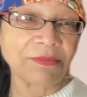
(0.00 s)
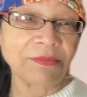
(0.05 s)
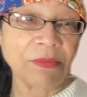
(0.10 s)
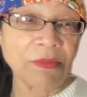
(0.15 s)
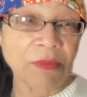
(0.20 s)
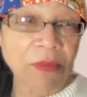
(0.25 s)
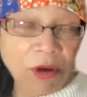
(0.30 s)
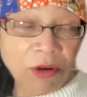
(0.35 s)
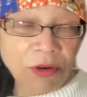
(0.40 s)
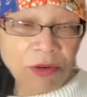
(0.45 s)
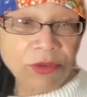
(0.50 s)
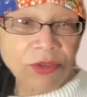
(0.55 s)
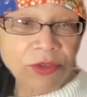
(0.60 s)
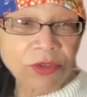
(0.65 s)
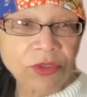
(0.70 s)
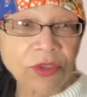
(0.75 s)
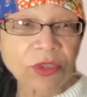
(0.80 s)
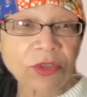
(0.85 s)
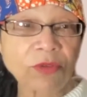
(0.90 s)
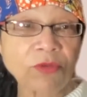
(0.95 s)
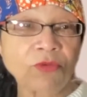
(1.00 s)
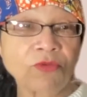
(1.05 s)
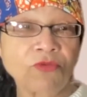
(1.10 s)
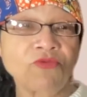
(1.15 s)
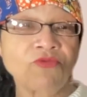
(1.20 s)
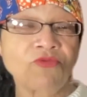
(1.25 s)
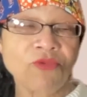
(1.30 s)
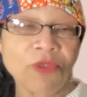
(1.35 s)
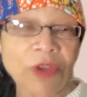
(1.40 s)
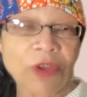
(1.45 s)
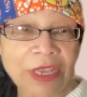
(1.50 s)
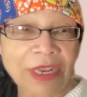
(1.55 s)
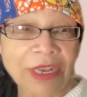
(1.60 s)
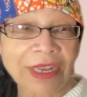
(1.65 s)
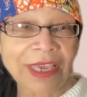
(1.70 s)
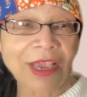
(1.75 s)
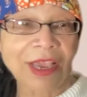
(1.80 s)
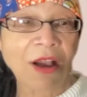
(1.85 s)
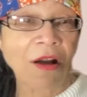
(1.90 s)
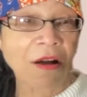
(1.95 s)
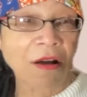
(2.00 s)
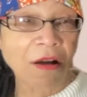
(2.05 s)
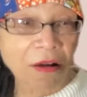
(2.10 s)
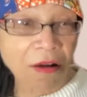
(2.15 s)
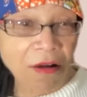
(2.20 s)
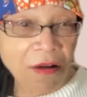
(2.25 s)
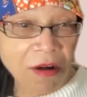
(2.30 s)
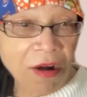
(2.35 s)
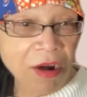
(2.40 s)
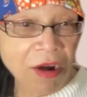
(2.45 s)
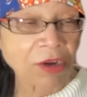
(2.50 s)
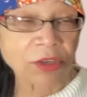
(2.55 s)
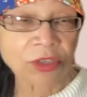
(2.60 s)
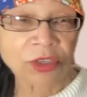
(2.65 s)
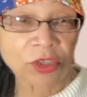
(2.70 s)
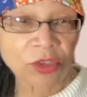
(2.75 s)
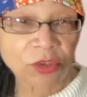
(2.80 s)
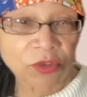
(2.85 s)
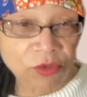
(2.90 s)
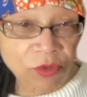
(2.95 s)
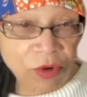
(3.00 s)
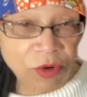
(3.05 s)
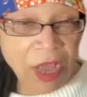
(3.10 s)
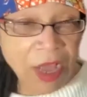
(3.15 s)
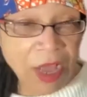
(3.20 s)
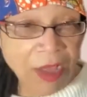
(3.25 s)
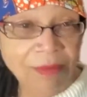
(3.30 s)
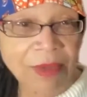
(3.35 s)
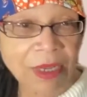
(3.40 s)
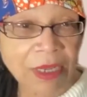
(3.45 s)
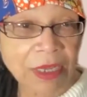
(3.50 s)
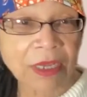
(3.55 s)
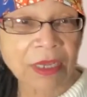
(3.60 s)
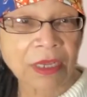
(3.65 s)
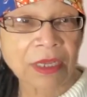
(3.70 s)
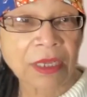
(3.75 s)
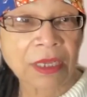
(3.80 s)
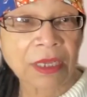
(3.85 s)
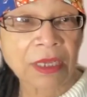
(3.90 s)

most really harsh trauma